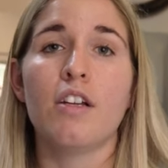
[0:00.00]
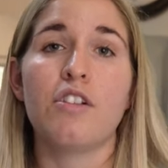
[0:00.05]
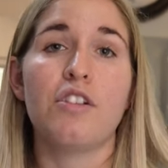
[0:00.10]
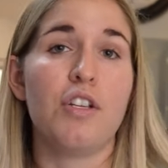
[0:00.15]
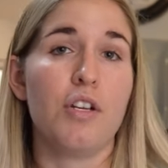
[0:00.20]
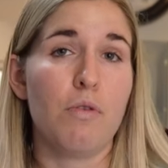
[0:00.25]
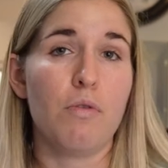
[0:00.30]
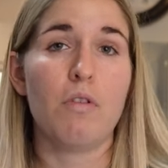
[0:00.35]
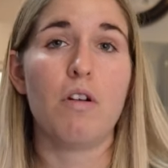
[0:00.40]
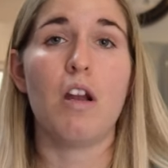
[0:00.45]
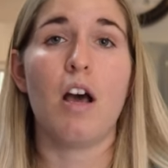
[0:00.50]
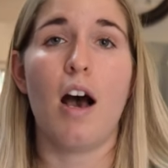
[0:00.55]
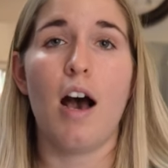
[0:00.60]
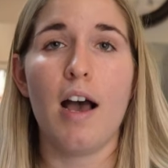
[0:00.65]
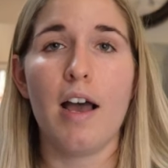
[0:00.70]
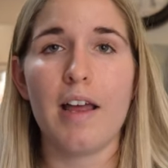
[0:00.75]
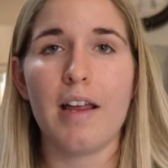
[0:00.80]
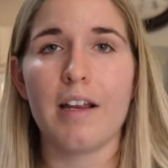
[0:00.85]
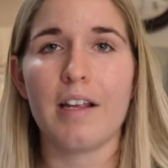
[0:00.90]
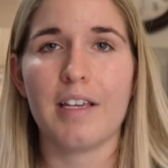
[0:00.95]
Do
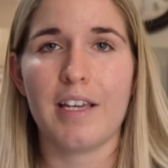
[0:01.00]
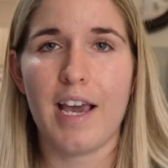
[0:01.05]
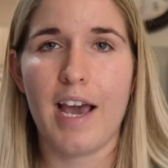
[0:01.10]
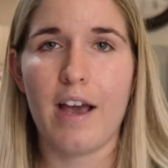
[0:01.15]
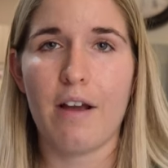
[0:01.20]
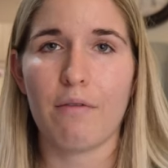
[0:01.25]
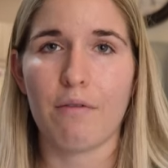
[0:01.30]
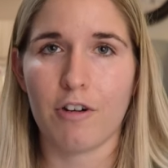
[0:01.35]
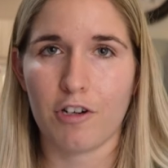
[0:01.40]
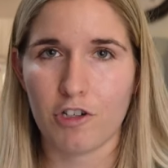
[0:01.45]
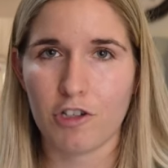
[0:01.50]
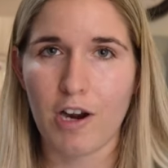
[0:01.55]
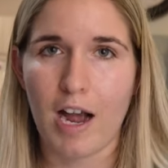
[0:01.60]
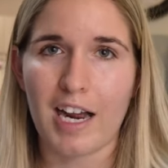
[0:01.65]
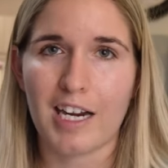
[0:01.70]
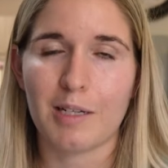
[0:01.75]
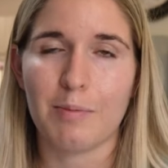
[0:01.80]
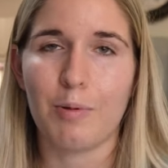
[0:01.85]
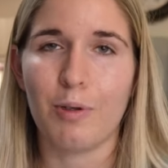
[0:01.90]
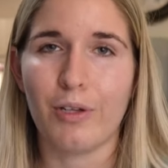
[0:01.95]
not get
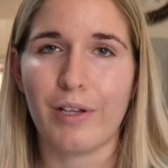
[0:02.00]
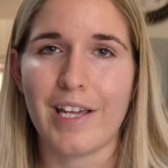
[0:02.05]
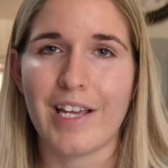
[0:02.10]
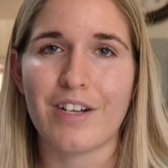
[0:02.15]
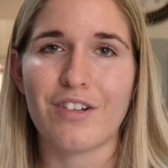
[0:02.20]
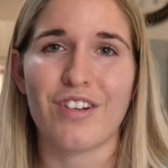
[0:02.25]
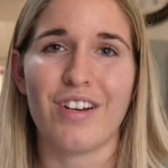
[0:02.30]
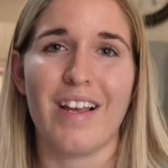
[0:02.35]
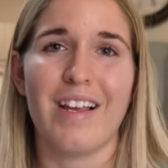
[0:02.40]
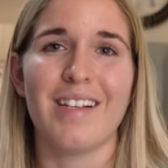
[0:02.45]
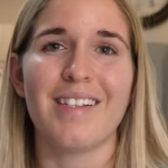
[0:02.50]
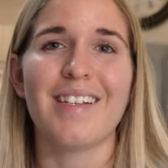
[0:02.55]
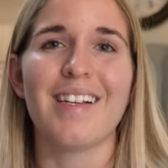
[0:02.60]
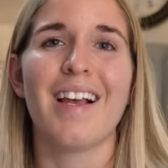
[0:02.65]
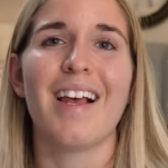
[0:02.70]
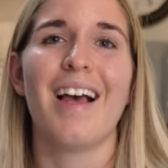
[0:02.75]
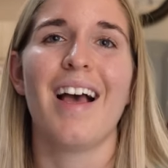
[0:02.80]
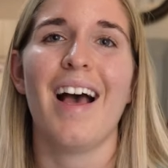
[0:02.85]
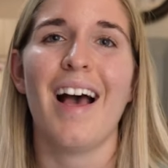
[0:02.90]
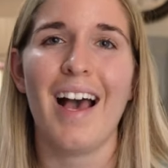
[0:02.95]
retractable
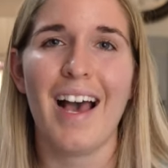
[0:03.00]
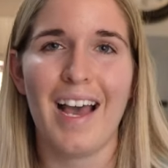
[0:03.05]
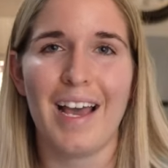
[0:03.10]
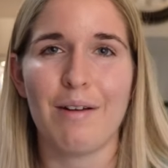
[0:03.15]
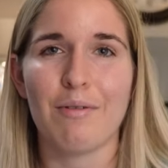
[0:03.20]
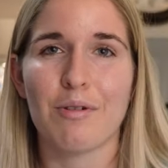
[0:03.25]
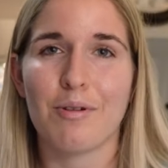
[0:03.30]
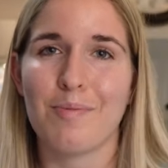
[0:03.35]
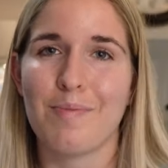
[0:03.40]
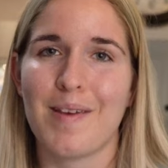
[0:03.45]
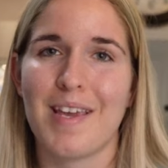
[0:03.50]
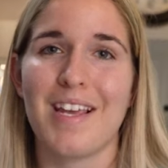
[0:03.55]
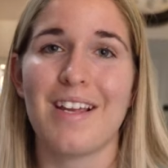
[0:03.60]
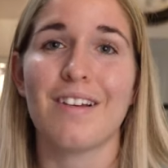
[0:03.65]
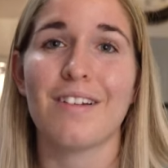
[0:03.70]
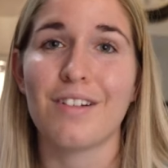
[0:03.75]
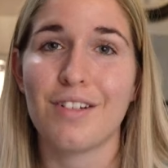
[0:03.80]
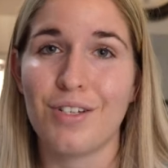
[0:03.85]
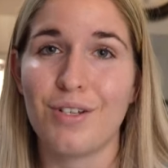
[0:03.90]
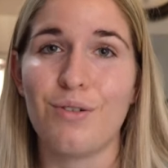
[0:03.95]
leashes. I
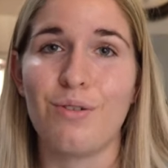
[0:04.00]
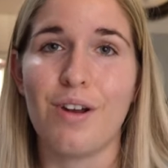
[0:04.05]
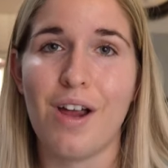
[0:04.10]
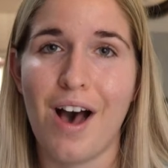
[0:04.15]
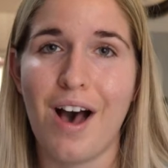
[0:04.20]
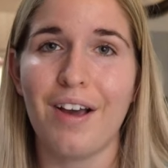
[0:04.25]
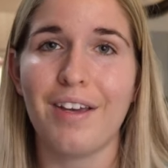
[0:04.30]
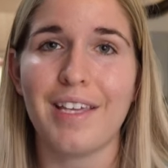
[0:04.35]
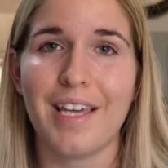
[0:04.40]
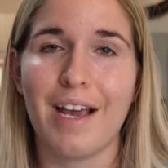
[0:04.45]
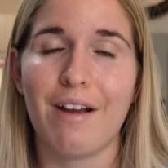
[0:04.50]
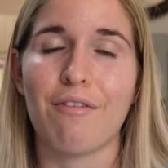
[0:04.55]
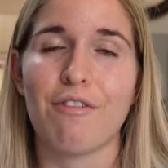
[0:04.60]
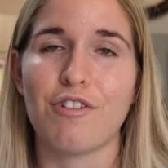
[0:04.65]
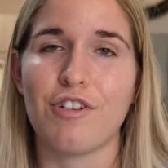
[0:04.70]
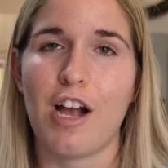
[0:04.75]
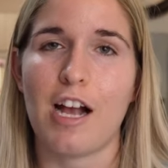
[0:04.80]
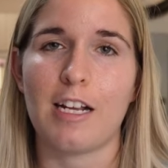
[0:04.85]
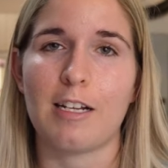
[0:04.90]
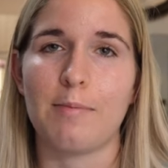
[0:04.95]
repeat, do not get
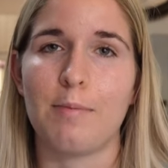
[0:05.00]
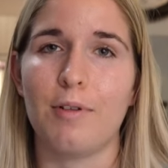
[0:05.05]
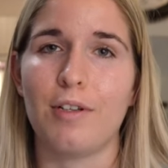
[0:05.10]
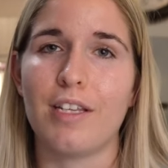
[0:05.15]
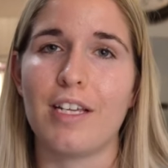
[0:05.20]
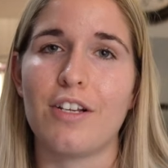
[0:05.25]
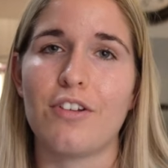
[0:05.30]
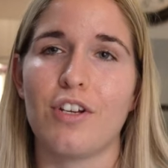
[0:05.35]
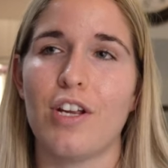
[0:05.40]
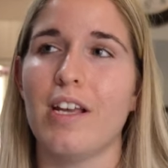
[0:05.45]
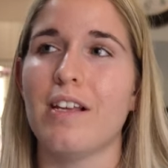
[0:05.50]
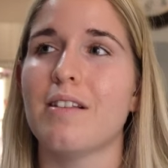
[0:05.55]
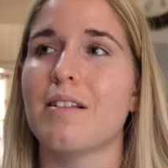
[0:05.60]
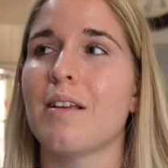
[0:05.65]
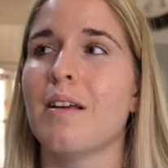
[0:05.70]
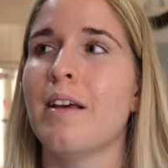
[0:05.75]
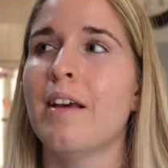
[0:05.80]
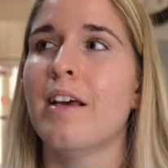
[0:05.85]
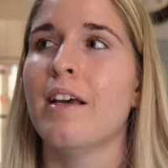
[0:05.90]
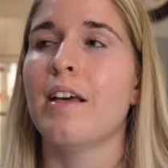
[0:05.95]
retractable
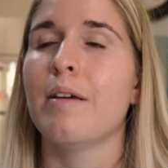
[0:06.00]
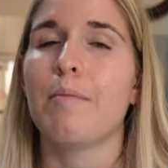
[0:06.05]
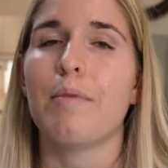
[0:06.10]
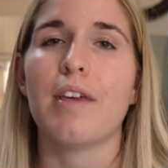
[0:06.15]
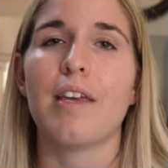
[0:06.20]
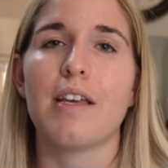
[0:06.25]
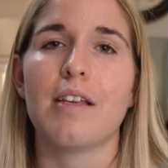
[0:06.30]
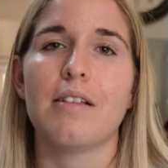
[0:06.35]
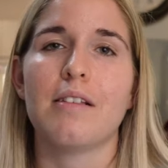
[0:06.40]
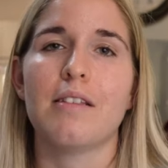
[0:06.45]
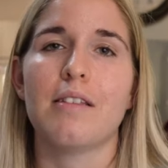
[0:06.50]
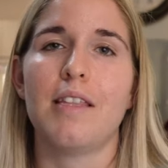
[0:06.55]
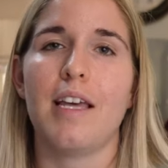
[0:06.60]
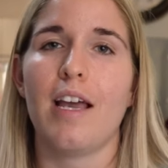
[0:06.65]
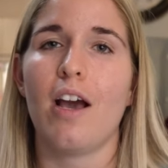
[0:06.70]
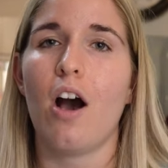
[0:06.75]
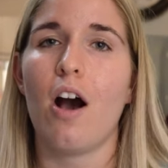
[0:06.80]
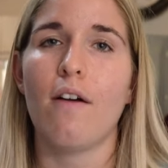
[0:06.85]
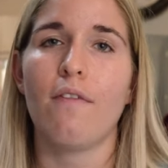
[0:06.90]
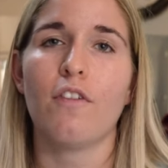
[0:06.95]
leashes because
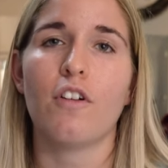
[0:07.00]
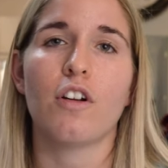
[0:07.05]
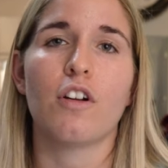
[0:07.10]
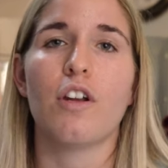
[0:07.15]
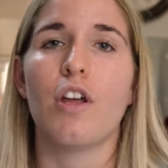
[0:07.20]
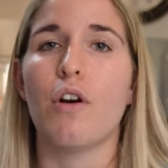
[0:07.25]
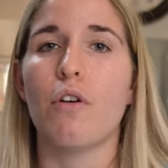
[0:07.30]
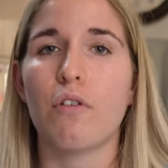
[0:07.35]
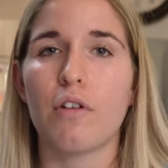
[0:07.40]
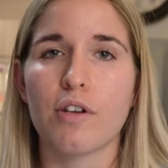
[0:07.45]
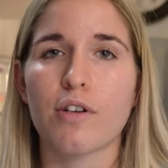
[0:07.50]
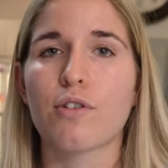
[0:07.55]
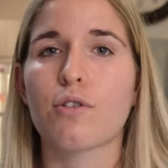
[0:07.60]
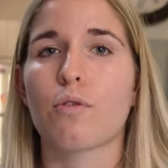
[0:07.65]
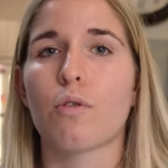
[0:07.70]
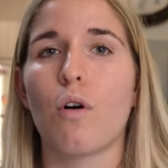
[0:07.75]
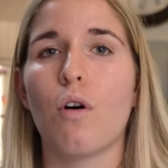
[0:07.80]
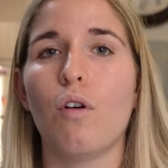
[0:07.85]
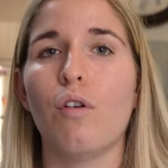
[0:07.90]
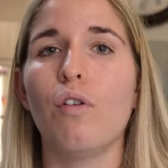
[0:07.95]
they offer no
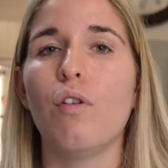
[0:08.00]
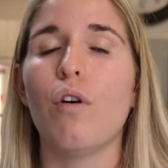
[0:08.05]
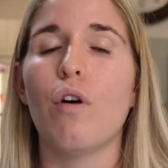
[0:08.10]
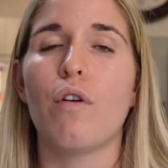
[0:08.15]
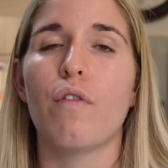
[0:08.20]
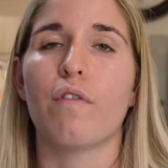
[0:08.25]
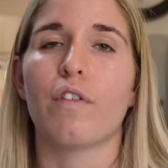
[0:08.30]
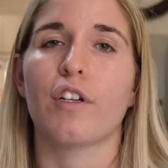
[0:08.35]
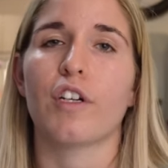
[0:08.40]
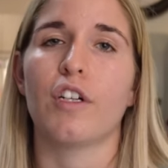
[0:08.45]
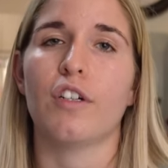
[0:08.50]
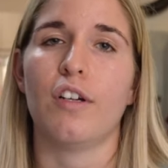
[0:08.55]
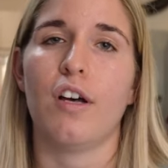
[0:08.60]
control over your